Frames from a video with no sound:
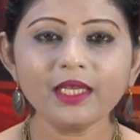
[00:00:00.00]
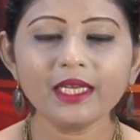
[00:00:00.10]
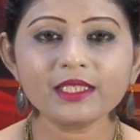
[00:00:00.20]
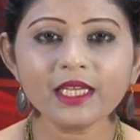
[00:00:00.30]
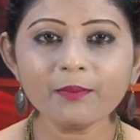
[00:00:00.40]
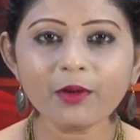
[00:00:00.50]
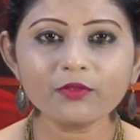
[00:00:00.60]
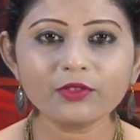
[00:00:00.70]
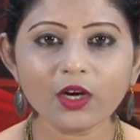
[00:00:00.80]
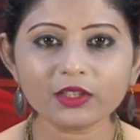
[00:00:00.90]
A team
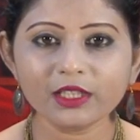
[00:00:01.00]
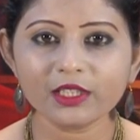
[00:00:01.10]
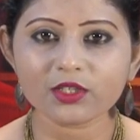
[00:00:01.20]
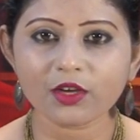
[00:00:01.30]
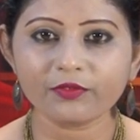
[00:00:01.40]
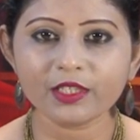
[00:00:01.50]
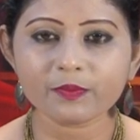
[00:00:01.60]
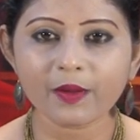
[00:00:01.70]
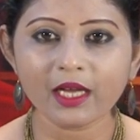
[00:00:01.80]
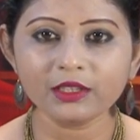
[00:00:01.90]
of doctors of
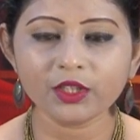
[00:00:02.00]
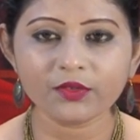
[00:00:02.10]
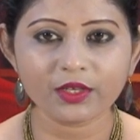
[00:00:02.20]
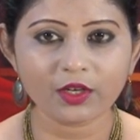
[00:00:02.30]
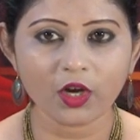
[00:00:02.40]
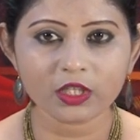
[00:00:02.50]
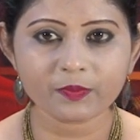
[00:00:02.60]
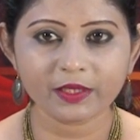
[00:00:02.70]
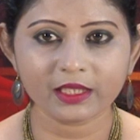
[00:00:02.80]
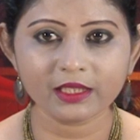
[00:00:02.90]
Ispat General
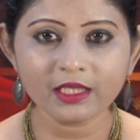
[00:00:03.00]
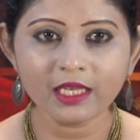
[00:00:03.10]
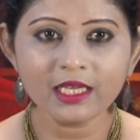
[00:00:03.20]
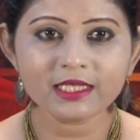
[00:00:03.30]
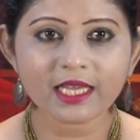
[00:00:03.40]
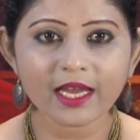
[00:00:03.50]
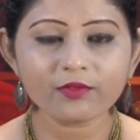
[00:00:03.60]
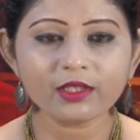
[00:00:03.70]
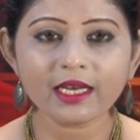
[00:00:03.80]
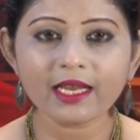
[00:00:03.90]
Hospital
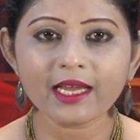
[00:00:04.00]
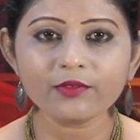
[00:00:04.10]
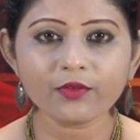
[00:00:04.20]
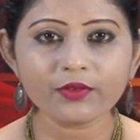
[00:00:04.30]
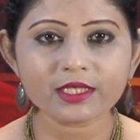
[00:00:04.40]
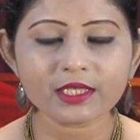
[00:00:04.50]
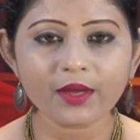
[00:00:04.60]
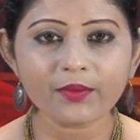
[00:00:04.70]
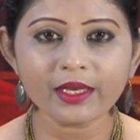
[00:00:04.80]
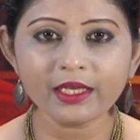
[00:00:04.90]
saved the life of a
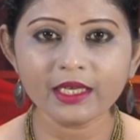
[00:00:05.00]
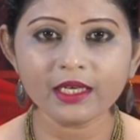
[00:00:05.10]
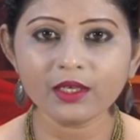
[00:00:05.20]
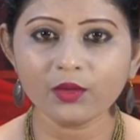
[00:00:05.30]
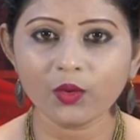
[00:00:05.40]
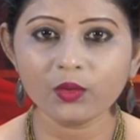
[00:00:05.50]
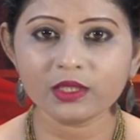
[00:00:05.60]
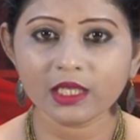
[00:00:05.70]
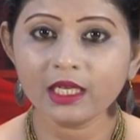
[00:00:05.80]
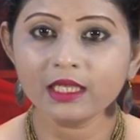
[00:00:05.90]

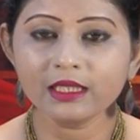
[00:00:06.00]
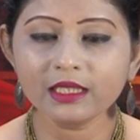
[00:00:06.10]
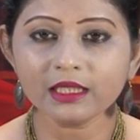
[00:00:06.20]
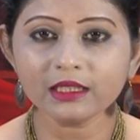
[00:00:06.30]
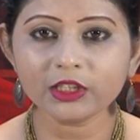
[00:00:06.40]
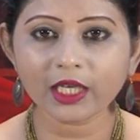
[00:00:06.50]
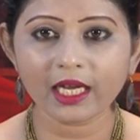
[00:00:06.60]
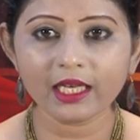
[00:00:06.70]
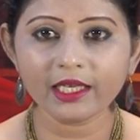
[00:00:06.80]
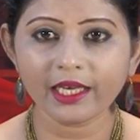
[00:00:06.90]
7-year-old girl
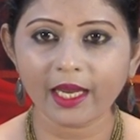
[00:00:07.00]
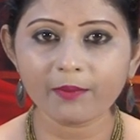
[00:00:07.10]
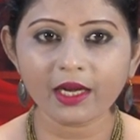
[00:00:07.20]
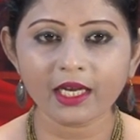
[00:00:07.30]
child named